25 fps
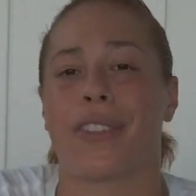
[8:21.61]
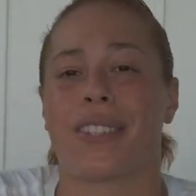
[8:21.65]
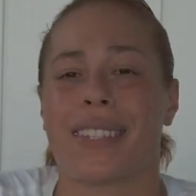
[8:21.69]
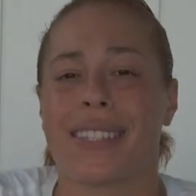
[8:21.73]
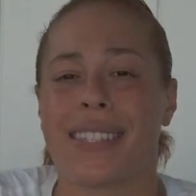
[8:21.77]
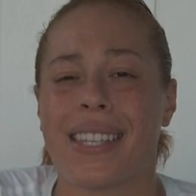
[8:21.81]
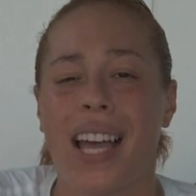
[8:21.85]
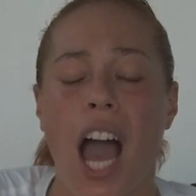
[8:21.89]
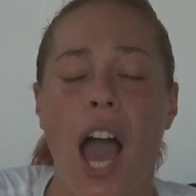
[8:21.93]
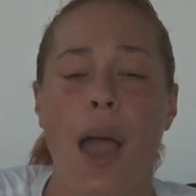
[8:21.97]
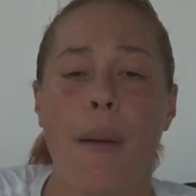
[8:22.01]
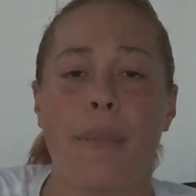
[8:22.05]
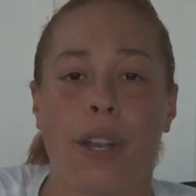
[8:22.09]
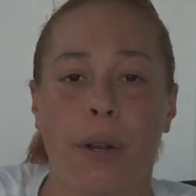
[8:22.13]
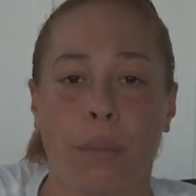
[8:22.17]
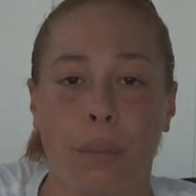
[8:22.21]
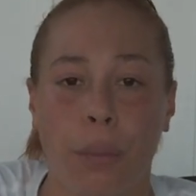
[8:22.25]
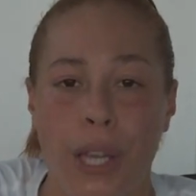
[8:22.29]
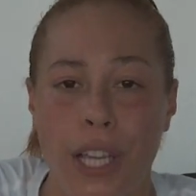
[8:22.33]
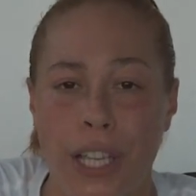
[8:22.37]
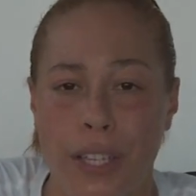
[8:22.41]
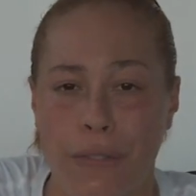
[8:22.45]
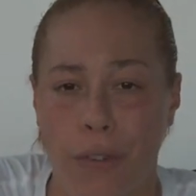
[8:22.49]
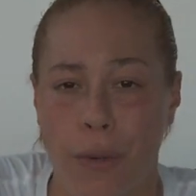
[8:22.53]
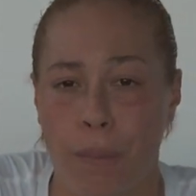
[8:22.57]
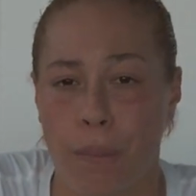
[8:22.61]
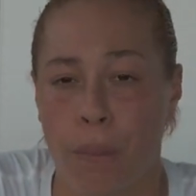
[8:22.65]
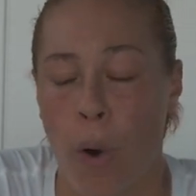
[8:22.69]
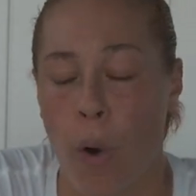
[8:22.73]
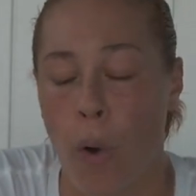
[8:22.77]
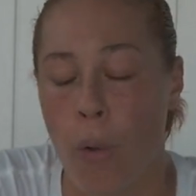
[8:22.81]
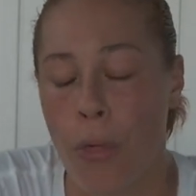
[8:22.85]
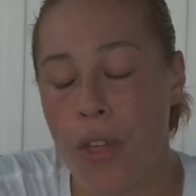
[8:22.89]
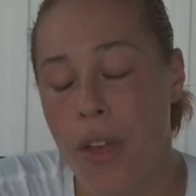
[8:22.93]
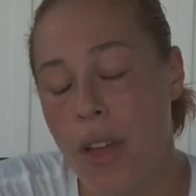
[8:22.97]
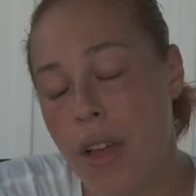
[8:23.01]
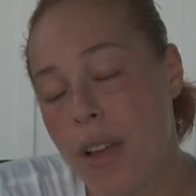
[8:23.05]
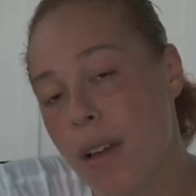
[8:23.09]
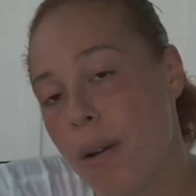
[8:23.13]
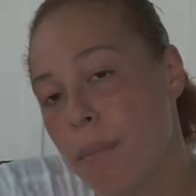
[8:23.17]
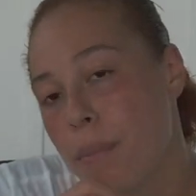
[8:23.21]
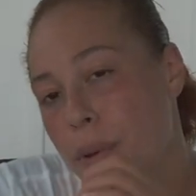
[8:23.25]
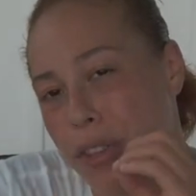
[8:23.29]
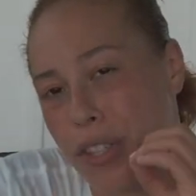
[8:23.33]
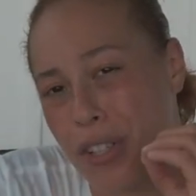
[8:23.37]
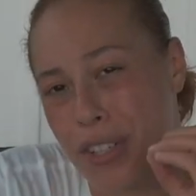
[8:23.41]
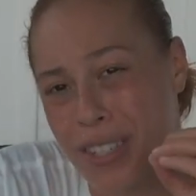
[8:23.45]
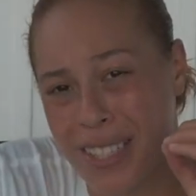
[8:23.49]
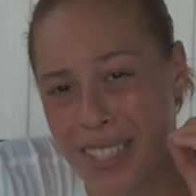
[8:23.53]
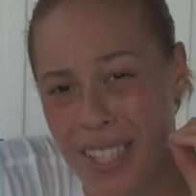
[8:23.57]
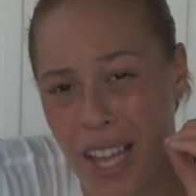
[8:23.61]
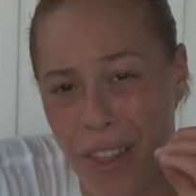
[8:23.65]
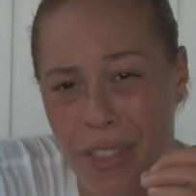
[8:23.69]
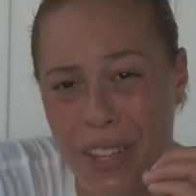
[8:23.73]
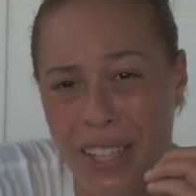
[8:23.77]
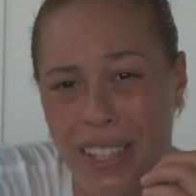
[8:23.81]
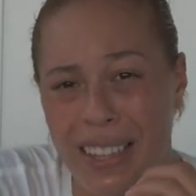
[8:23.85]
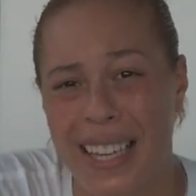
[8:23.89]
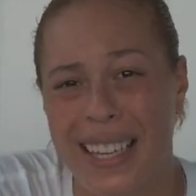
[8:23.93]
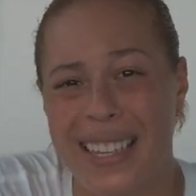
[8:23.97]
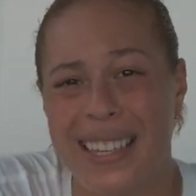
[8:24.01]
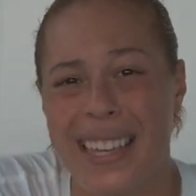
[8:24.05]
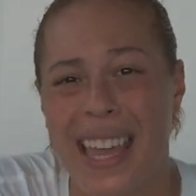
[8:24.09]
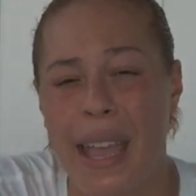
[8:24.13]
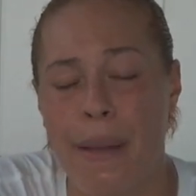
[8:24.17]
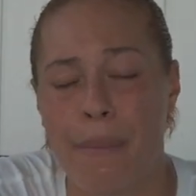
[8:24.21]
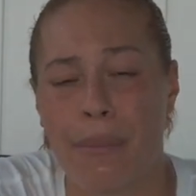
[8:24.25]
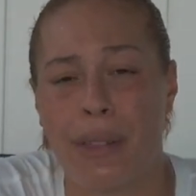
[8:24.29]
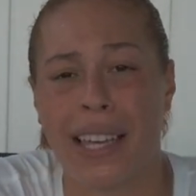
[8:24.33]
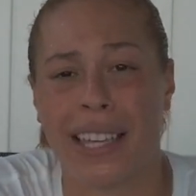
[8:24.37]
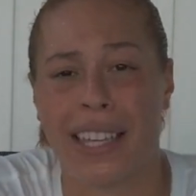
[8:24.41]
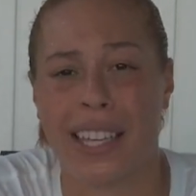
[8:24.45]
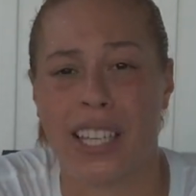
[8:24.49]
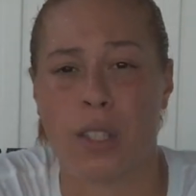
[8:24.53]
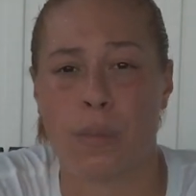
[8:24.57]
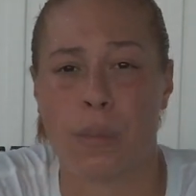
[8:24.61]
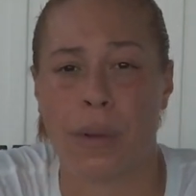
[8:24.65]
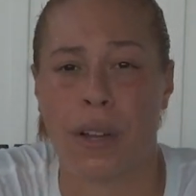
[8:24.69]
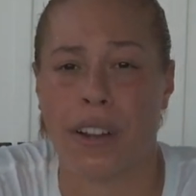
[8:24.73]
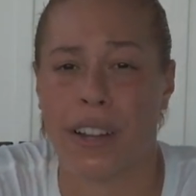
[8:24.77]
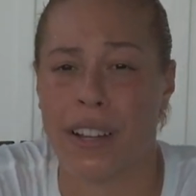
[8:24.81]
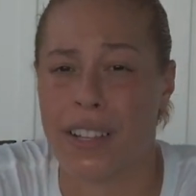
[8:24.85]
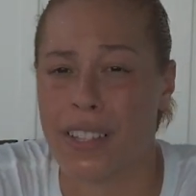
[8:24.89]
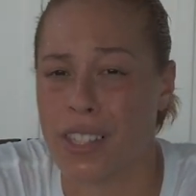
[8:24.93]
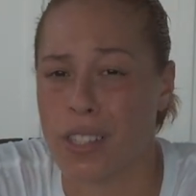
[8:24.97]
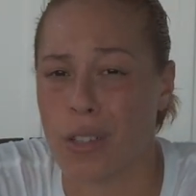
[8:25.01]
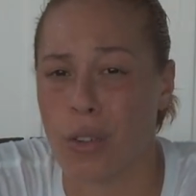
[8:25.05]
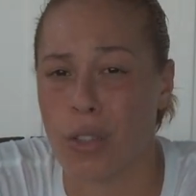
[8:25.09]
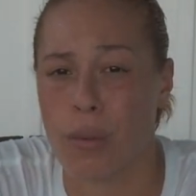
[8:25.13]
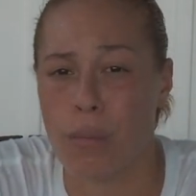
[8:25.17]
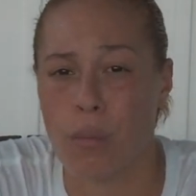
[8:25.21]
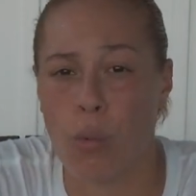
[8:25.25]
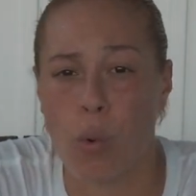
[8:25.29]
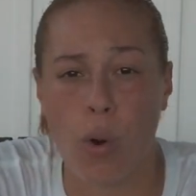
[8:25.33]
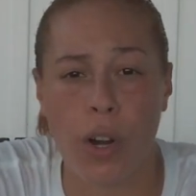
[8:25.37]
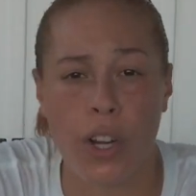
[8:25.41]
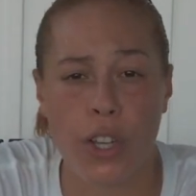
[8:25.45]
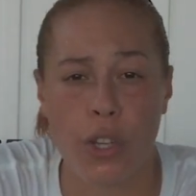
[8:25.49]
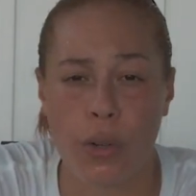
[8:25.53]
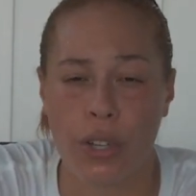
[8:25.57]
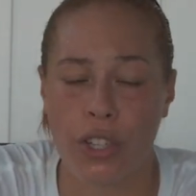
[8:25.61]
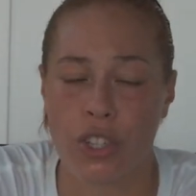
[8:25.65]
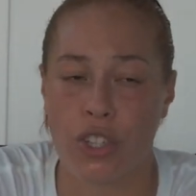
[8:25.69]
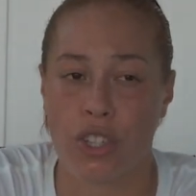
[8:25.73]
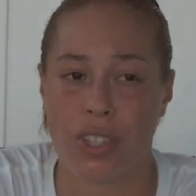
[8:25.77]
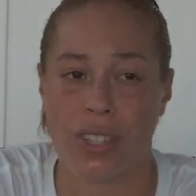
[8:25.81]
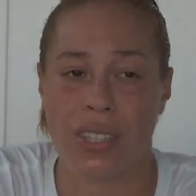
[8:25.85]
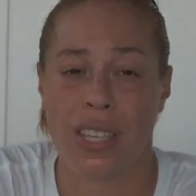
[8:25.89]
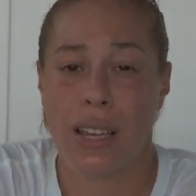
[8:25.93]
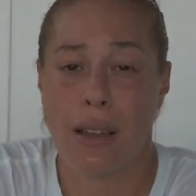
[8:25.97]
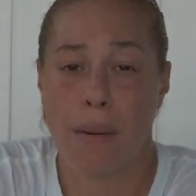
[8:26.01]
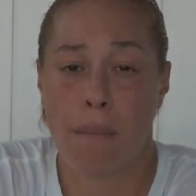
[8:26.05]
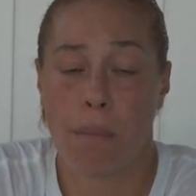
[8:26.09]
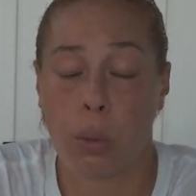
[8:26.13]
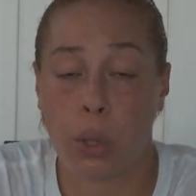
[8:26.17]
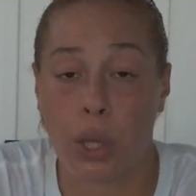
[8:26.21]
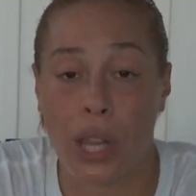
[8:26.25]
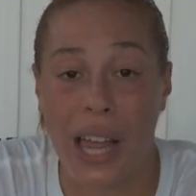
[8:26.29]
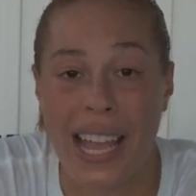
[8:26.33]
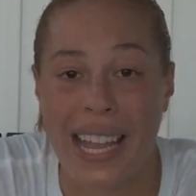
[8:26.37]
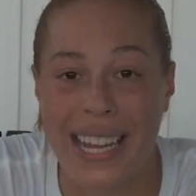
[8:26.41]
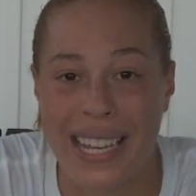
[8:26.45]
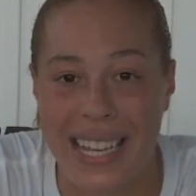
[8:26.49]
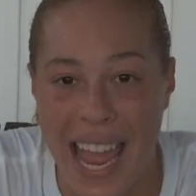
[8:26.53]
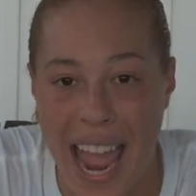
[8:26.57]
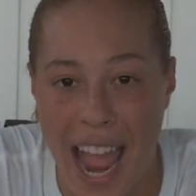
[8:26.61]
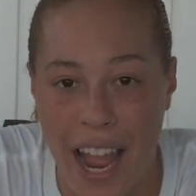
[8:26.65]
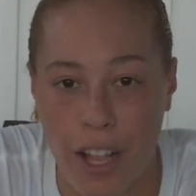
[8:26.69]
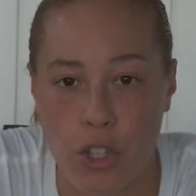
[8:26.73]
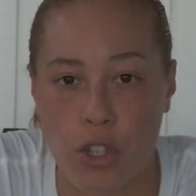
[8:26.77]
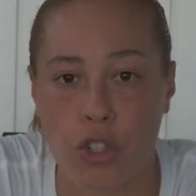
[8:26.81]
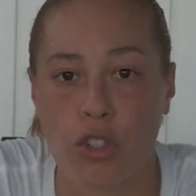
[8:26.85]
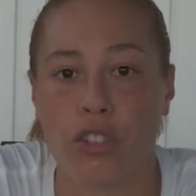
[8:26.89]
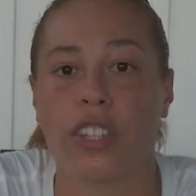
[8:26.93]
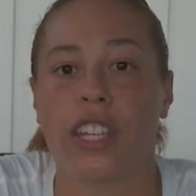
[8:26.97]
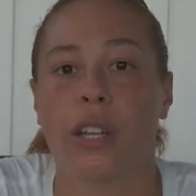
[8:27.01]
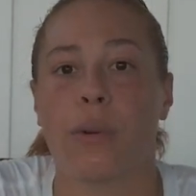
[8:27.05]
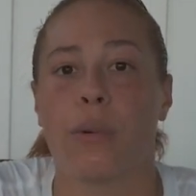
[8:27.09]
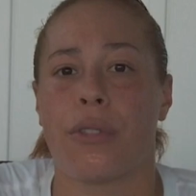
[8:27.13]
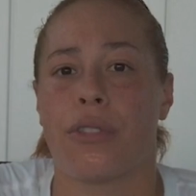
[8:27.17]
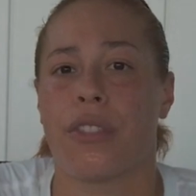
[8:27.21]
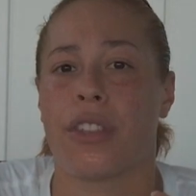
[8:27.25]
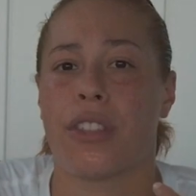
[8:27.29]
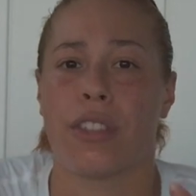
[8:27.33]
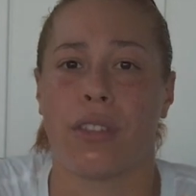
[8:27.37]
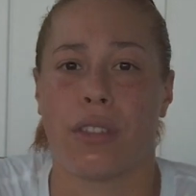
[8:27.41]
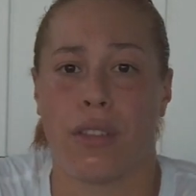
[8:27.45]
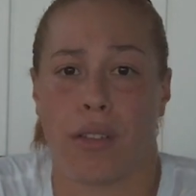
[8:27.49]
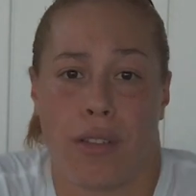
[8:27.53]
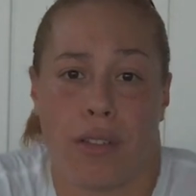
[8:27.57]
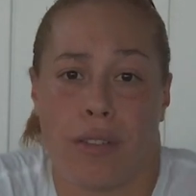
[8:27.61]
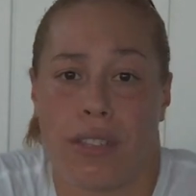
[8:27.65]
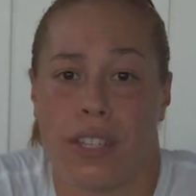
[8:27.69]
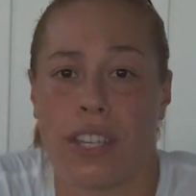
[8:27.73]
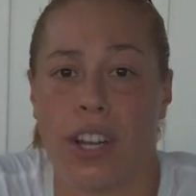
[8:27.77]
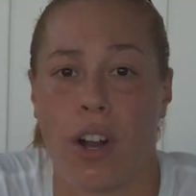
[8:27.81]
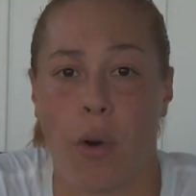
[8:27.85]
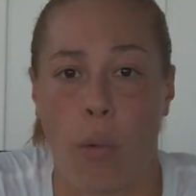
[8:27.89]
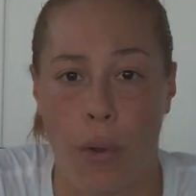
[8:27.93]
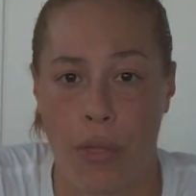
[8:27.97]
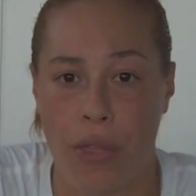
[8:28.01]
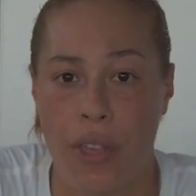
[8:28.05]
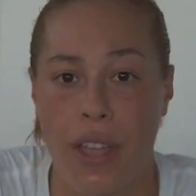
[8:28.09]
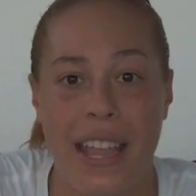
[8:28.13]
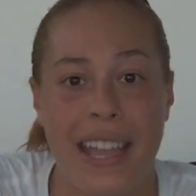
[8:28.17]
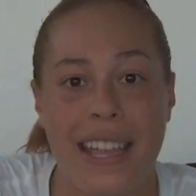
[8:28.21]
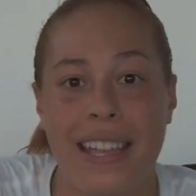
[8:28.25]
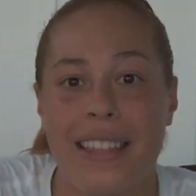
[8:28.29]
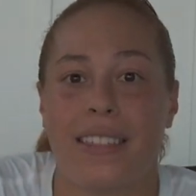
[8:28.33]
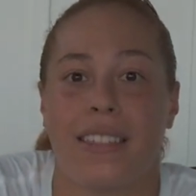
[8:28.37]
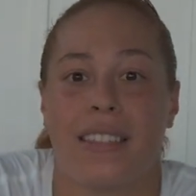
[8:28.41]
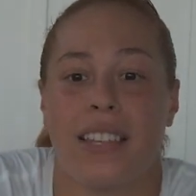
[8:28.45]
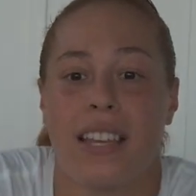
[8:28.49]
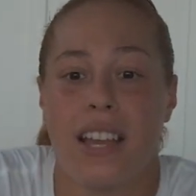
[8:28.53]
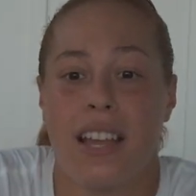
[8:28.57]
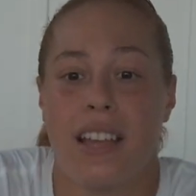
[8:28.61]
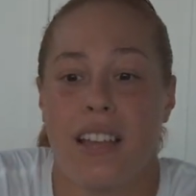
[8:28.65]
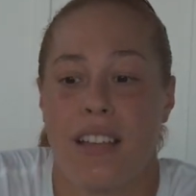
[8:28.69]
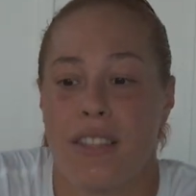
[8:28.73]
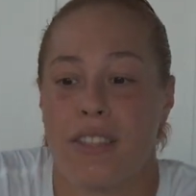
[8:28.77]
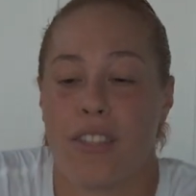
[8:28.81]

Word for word: There's a time and a place for both, but there's nothing like game-like experience. So the more you can just play naturally within the, you know, within